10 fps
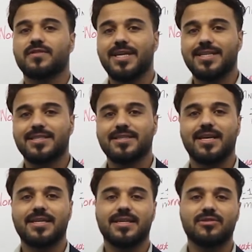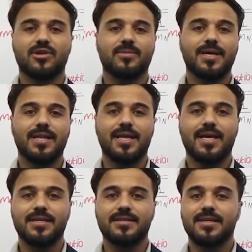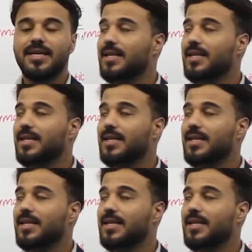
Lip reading: tangent line and normal line,